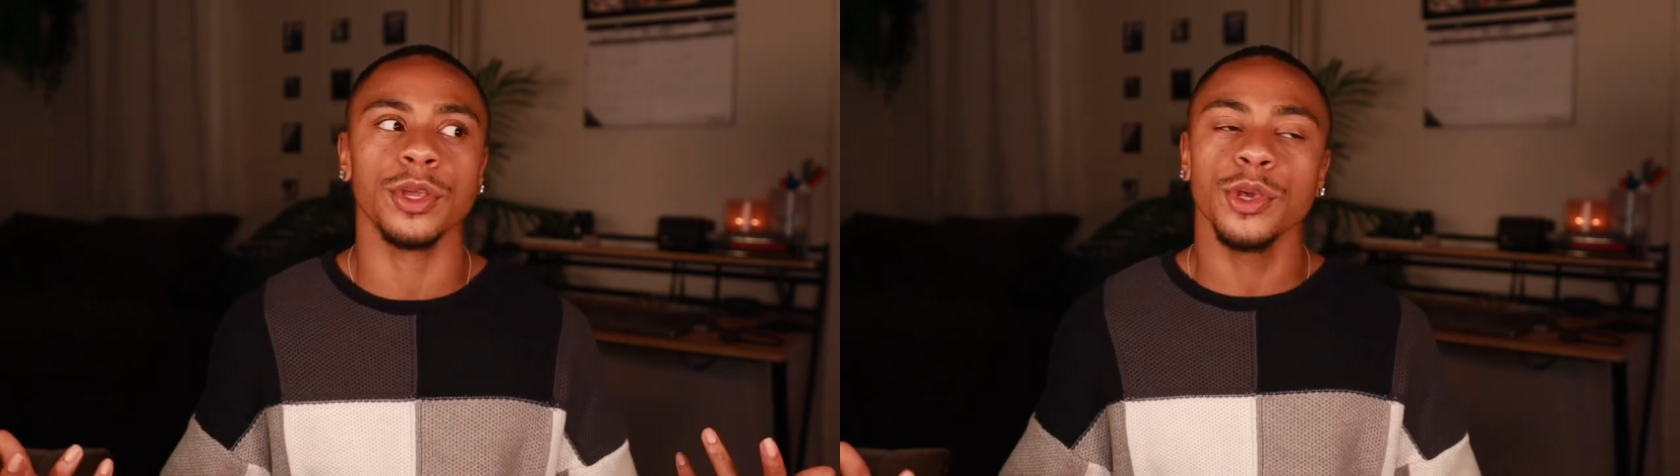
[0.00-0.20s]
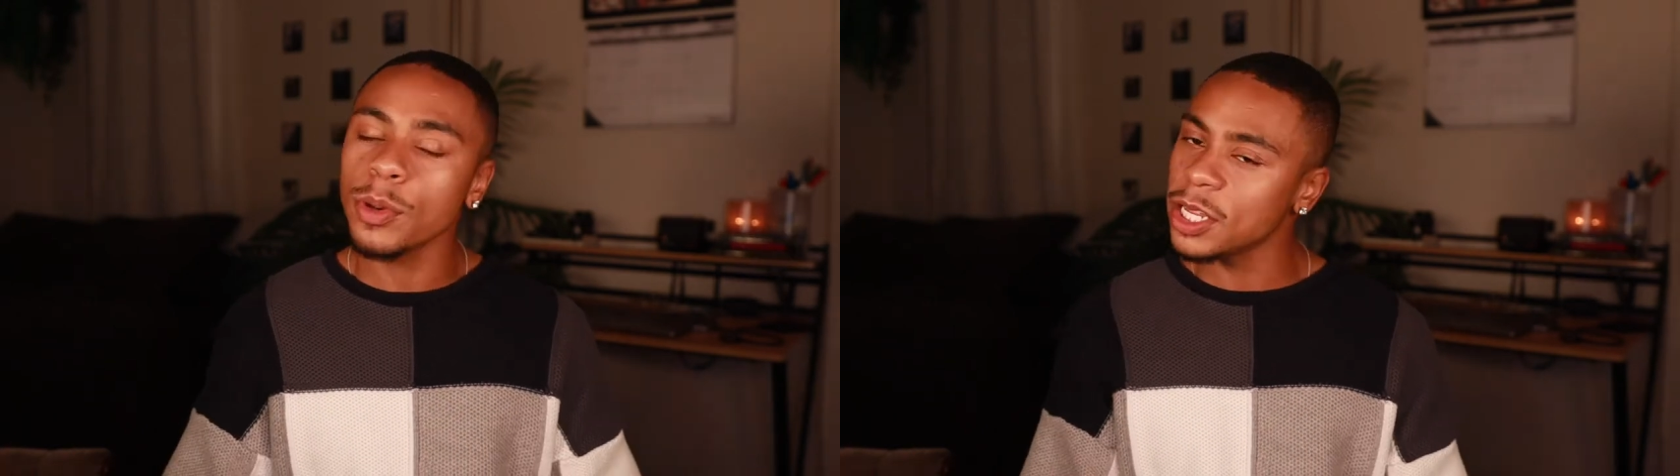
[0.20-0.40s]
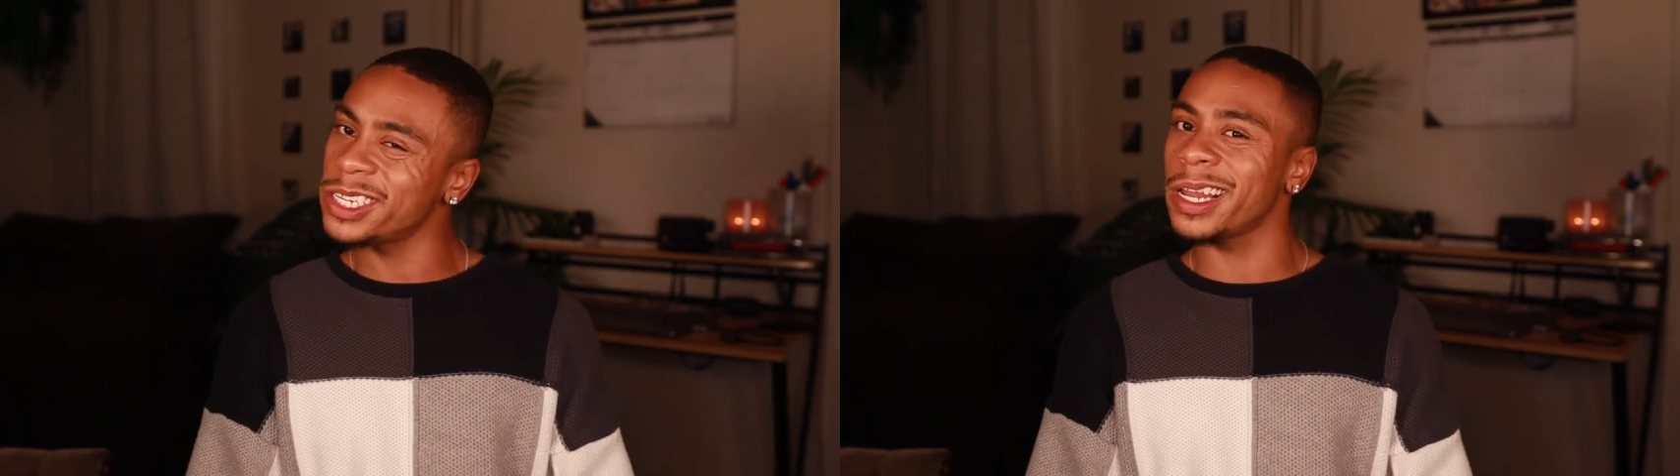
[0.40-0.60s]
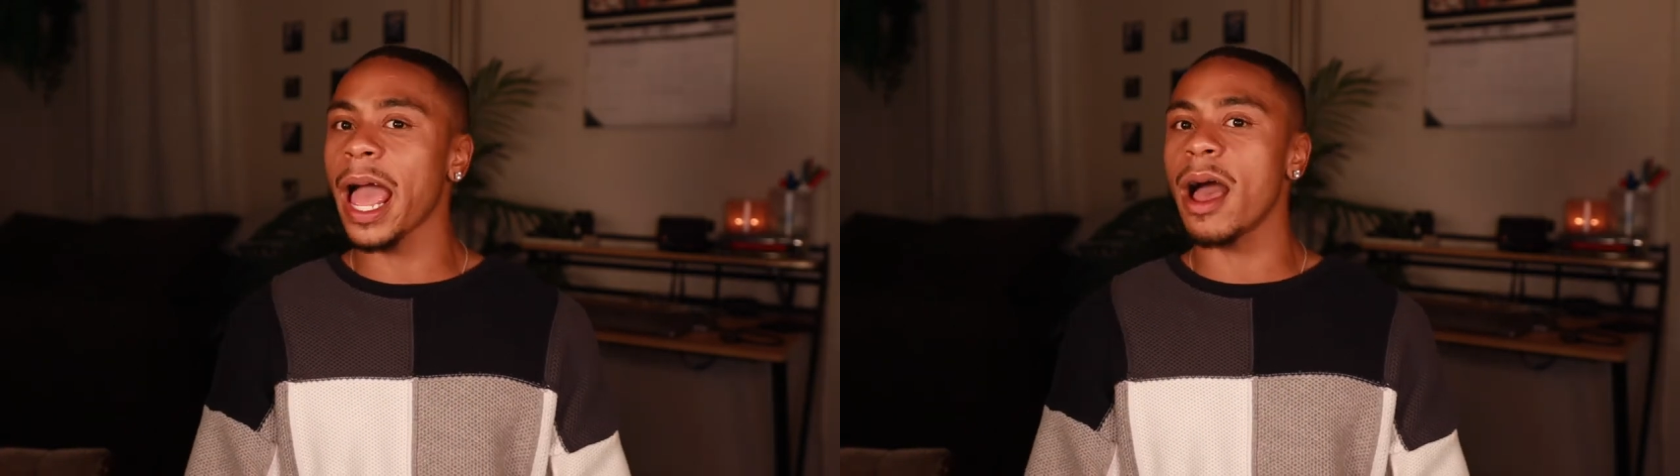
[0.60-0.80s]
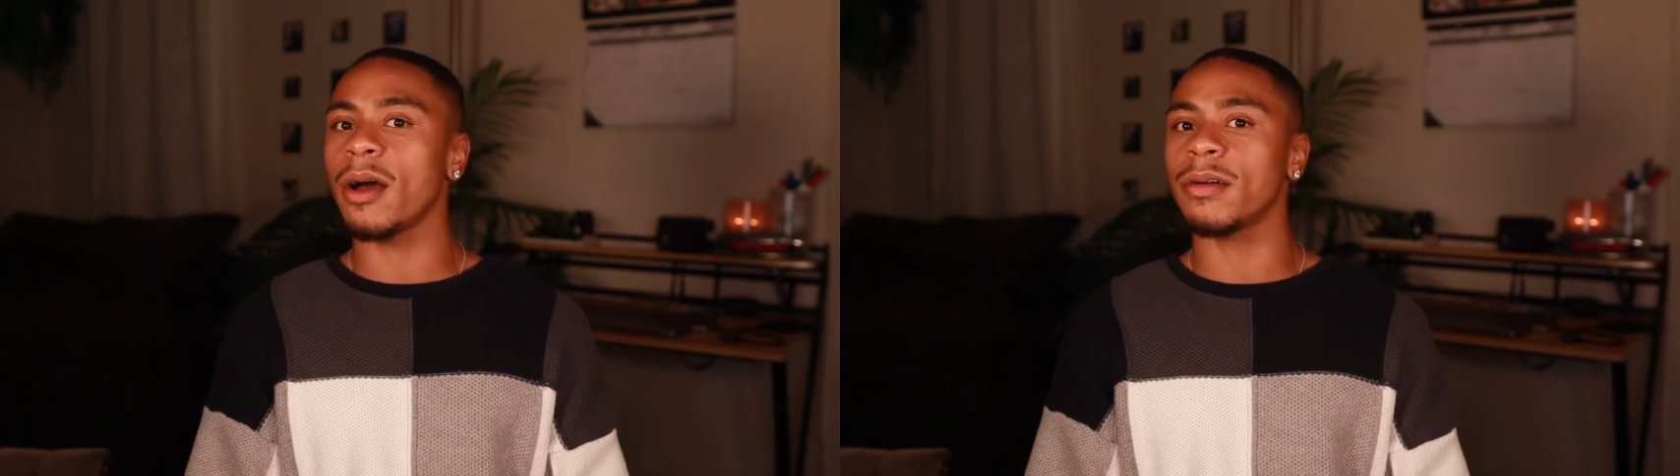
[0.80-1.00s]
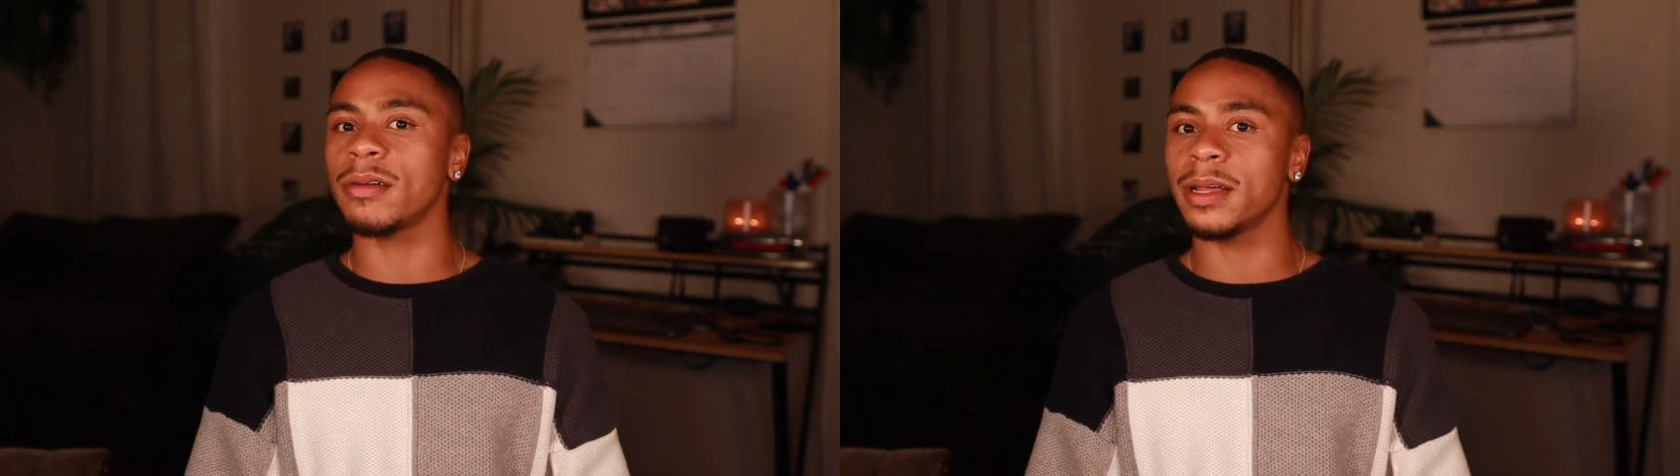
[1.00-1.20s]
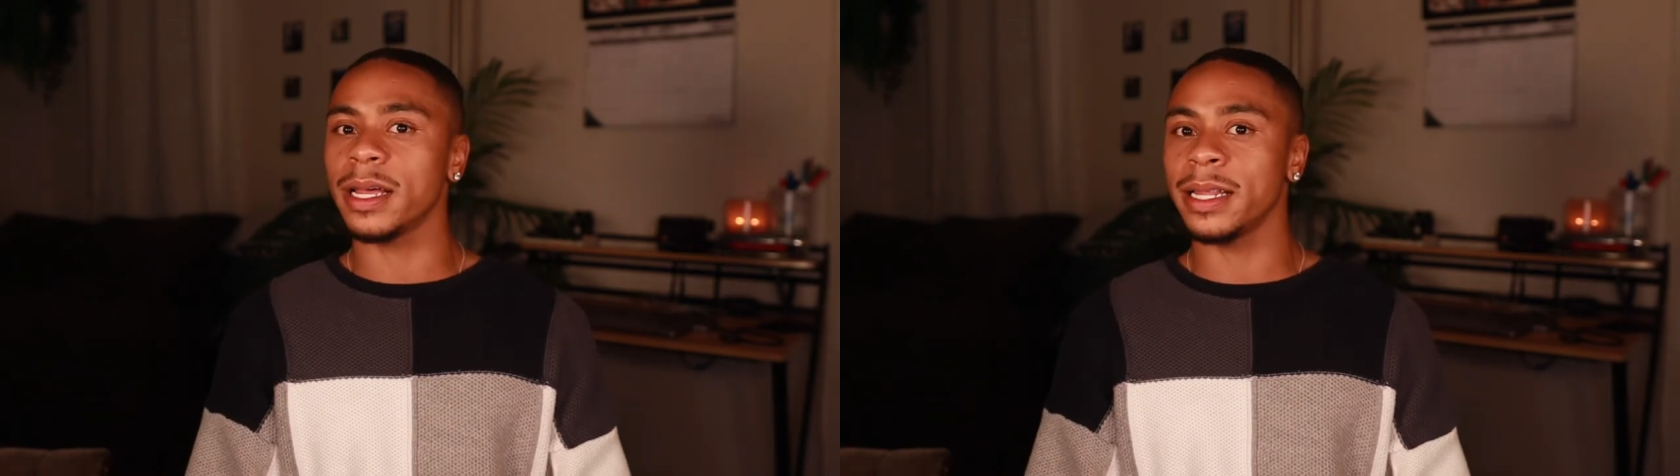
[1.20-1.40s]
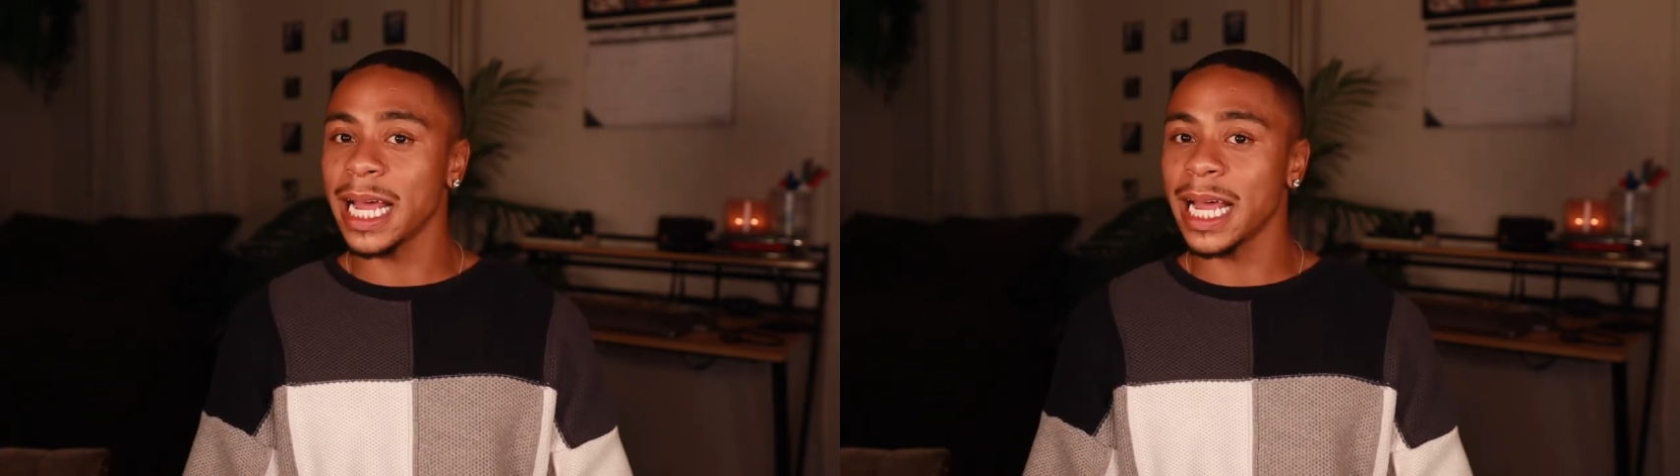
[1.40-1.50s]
You can chill out and